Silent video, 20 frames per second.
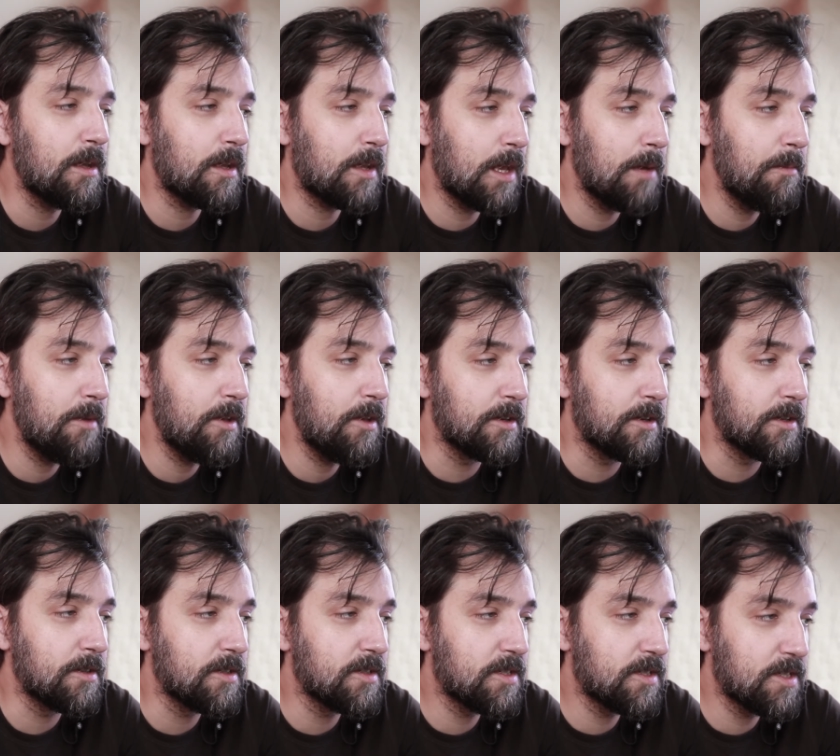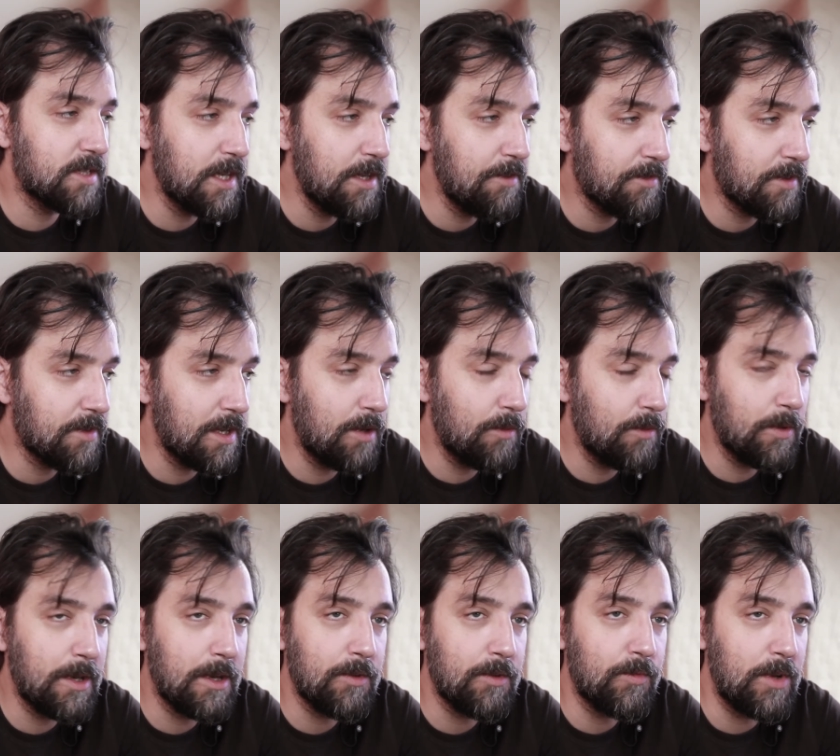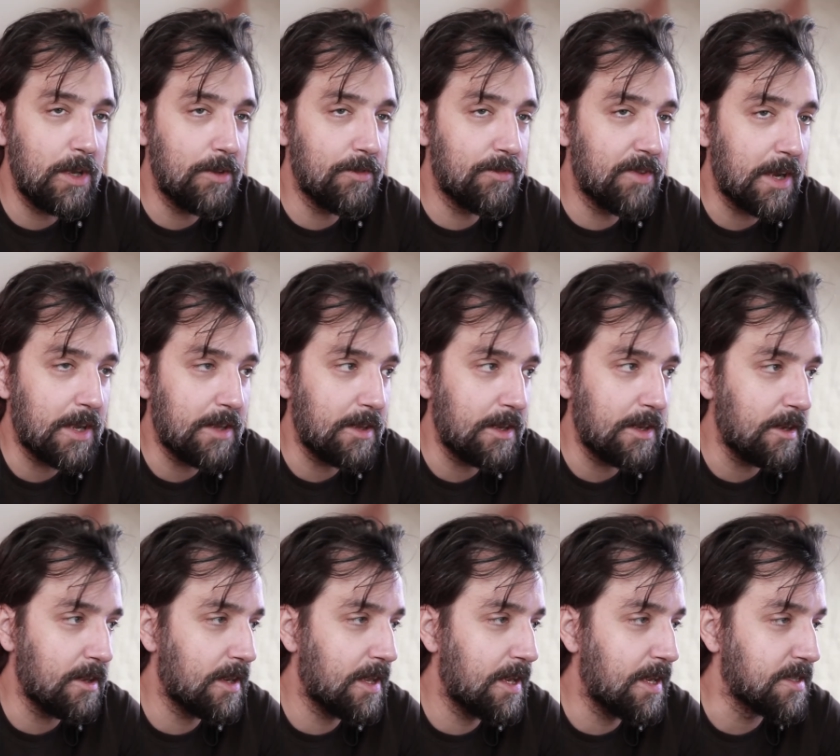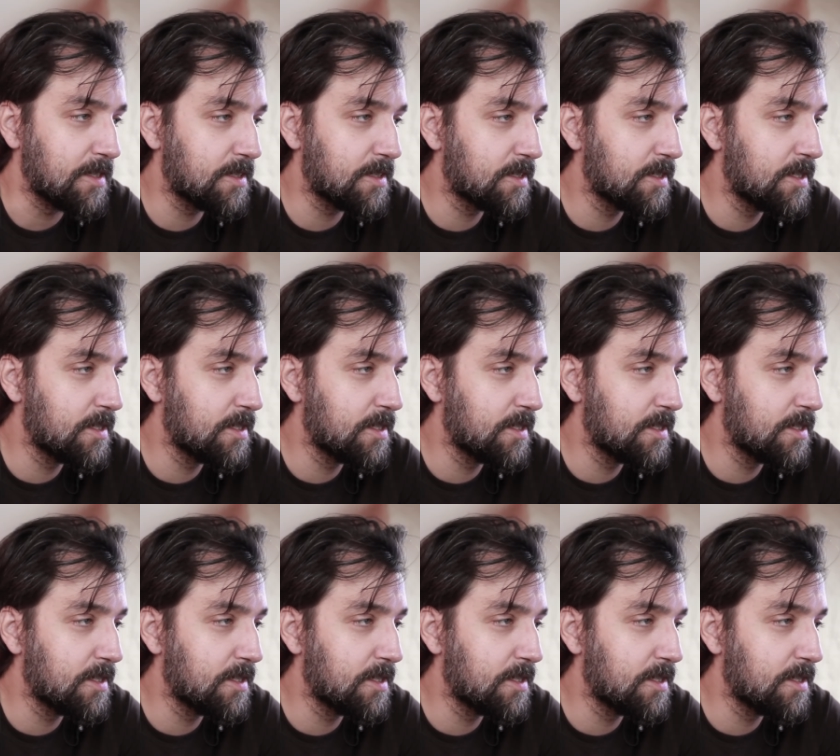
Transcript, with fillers: can be done safely without reinfecting the N A S.